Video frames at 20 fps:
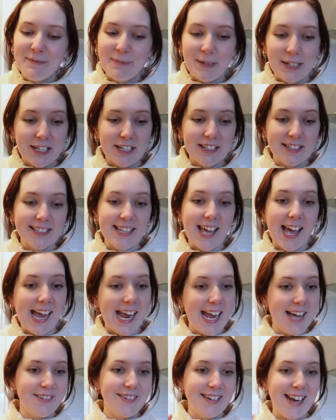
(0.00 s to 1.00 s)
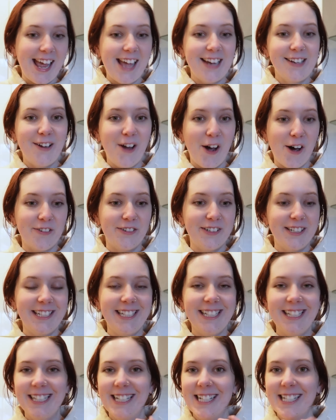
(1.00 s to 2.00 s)
because I haven't had
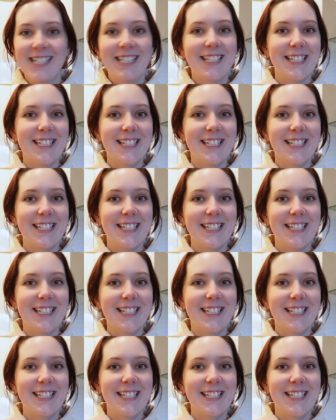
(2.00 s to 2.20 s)
coffee